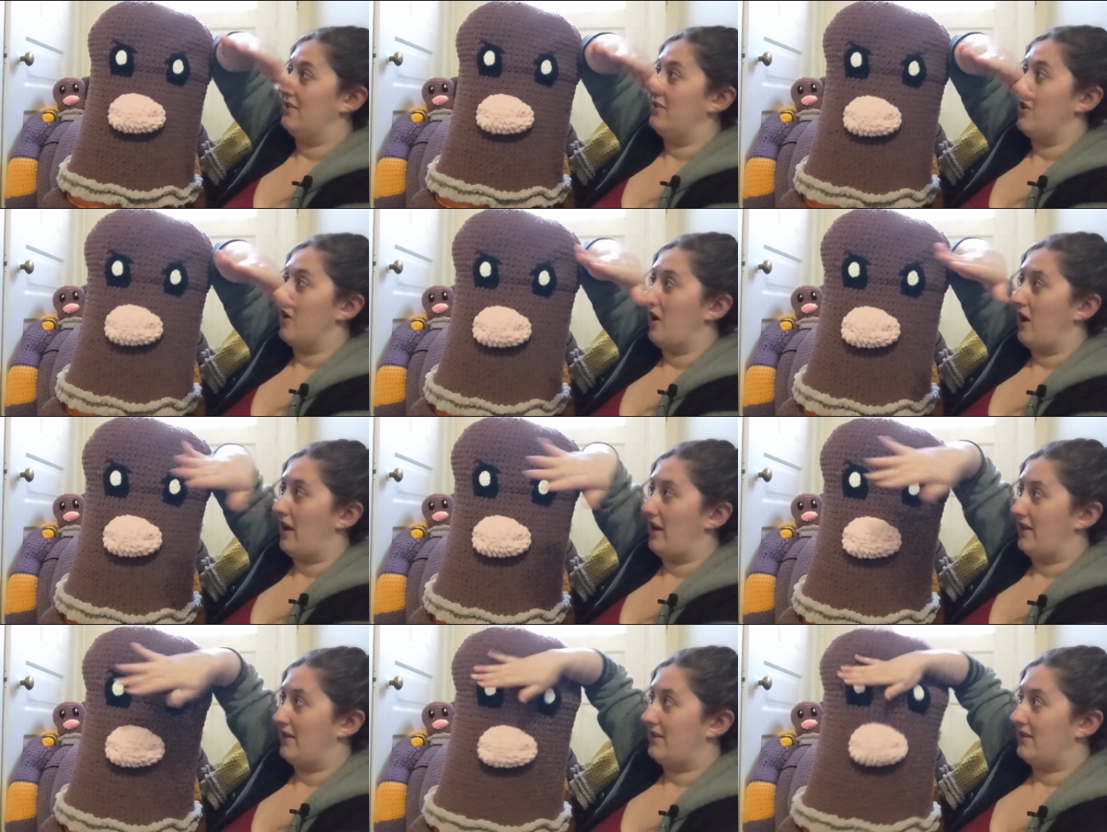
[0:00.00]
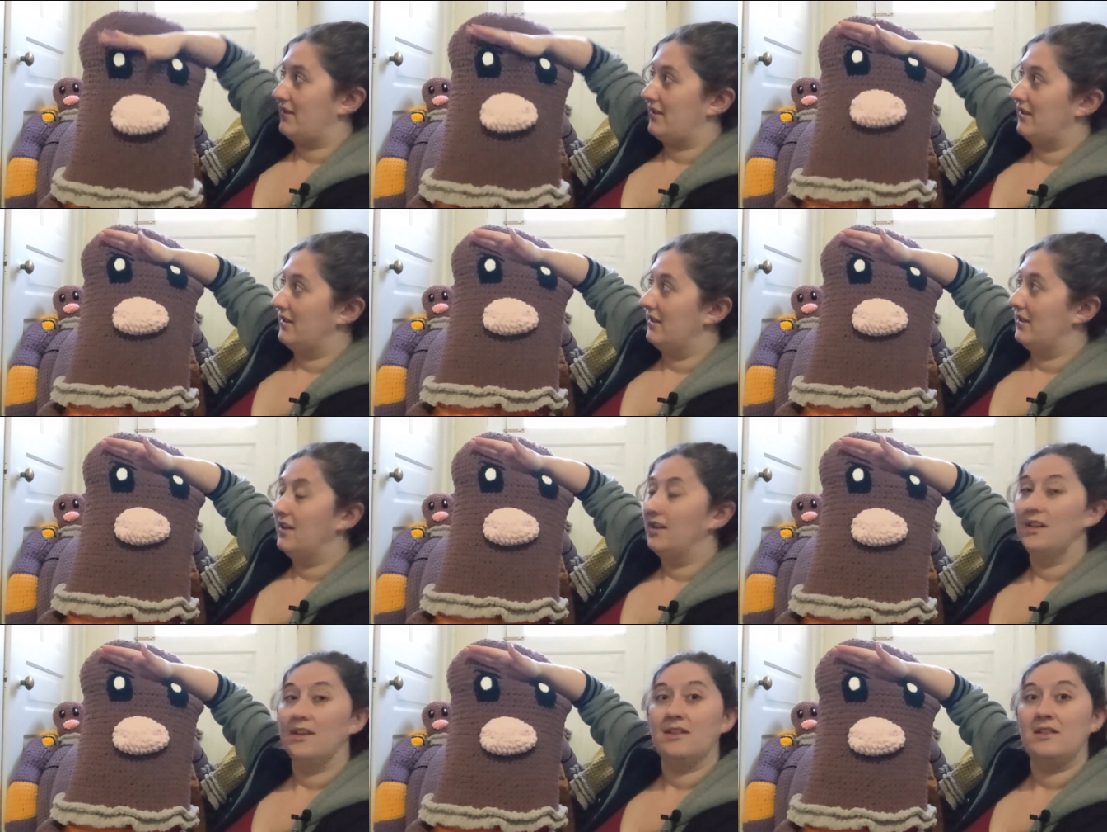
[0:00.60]
not
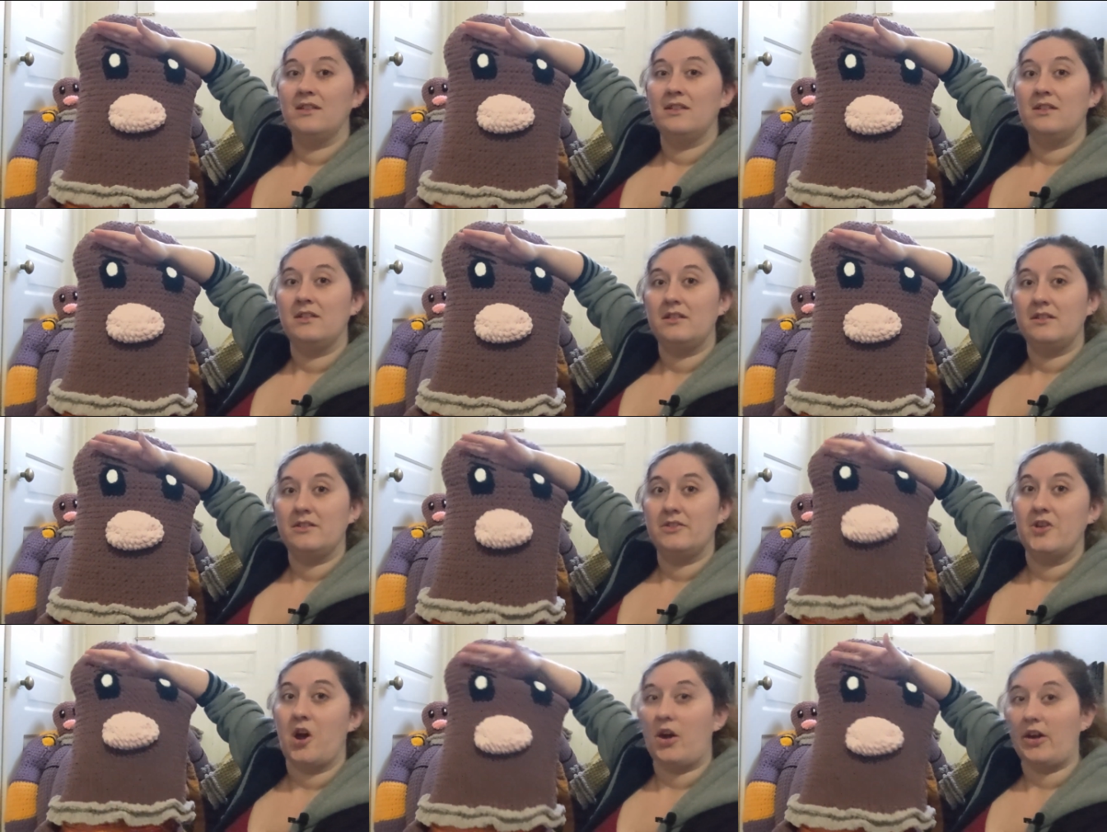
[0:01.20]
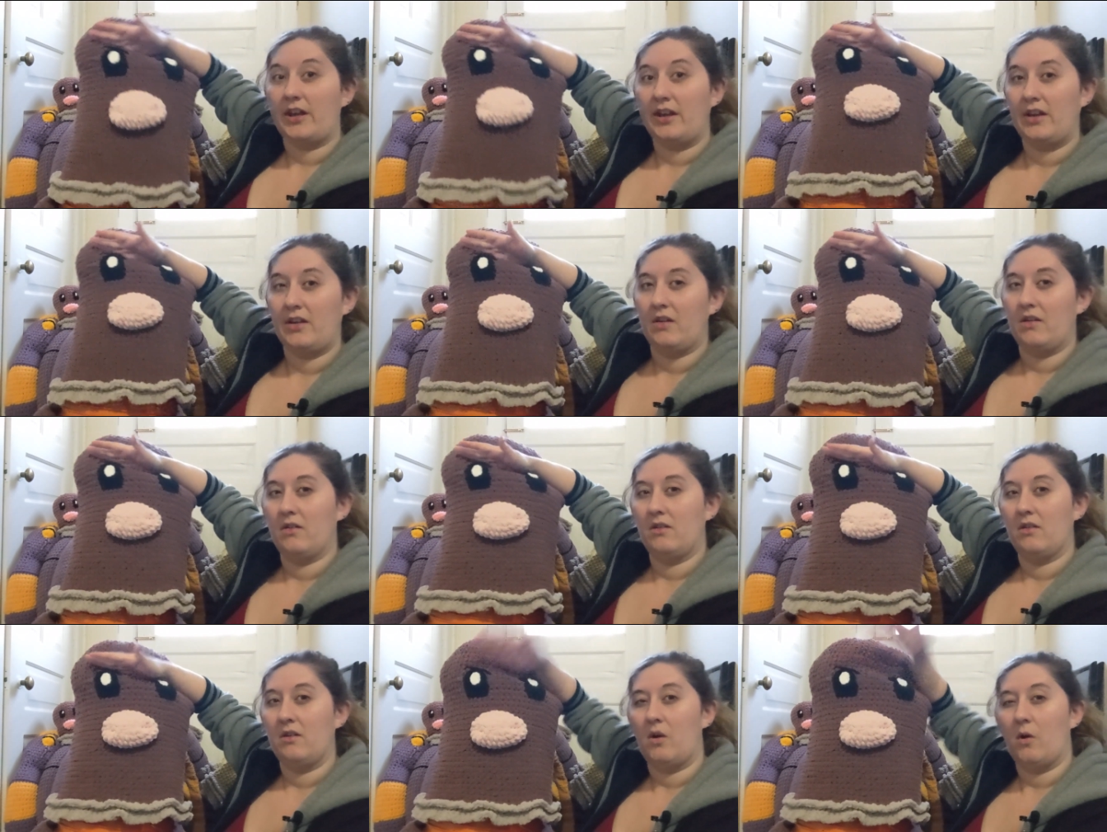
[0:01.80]

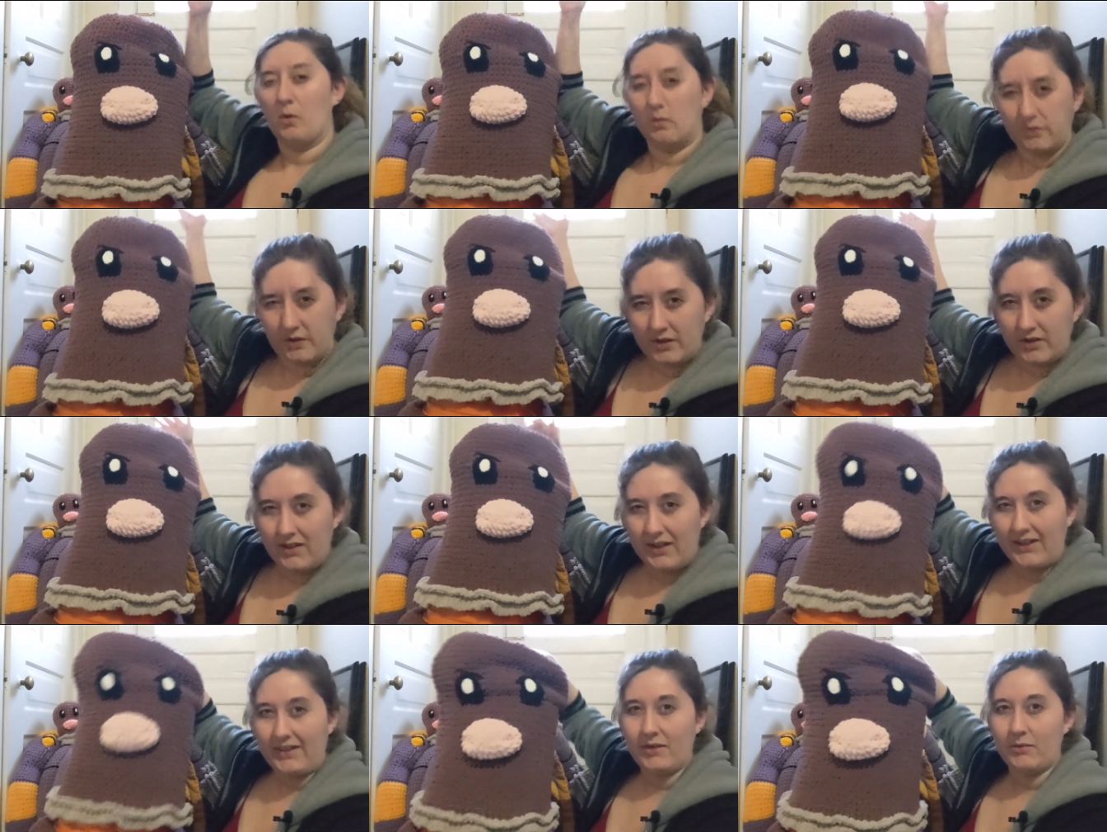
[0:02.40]
knocking over.